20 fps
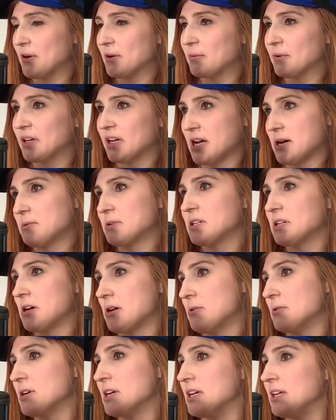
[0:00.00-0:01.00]
but when I would
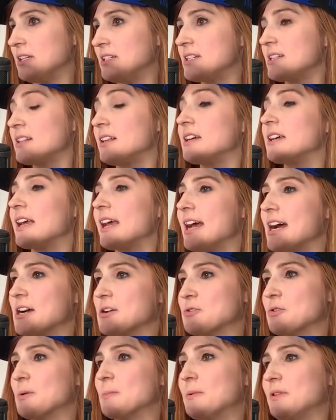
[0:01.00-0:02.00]
go into like
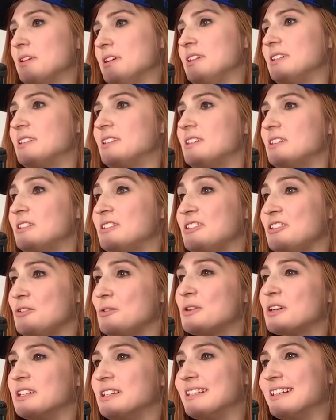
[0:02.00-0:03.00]
actual places,
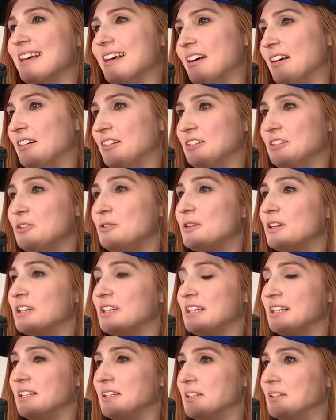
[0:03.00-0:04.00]
you could tell, you
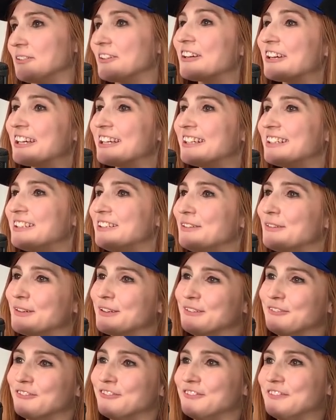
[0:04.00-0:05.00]
could mm-hmm. hear it, you
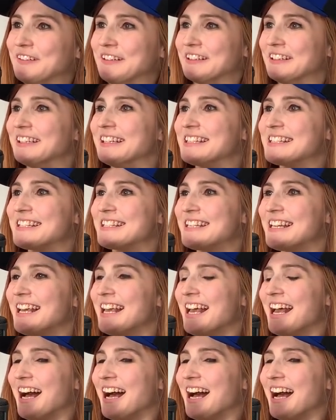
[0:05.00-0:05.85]
could feel it.